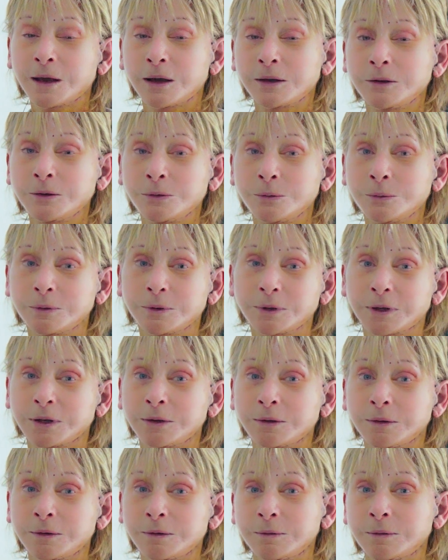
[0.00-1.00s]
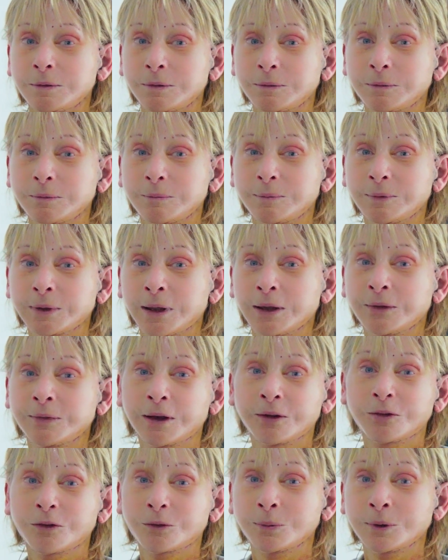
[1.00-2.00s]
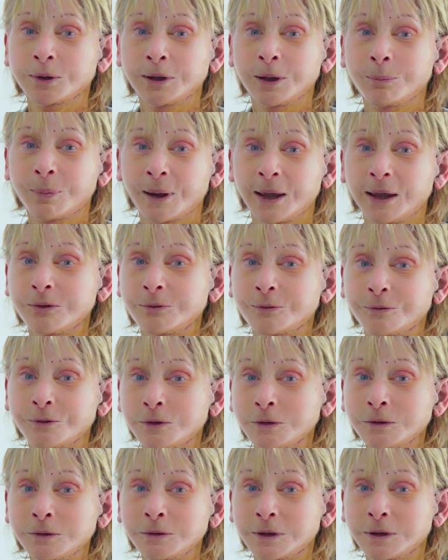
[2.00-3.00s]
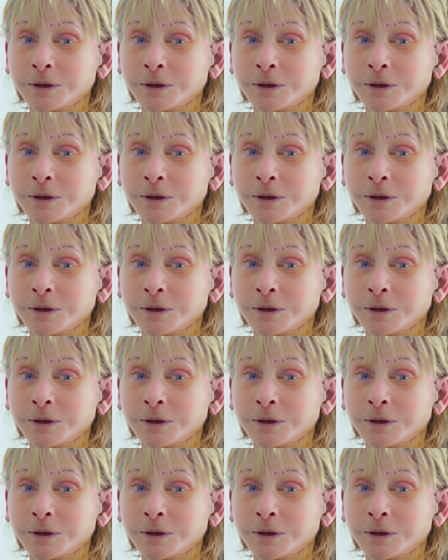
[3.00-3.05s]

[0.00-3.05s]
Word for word: that you can like that's really painful.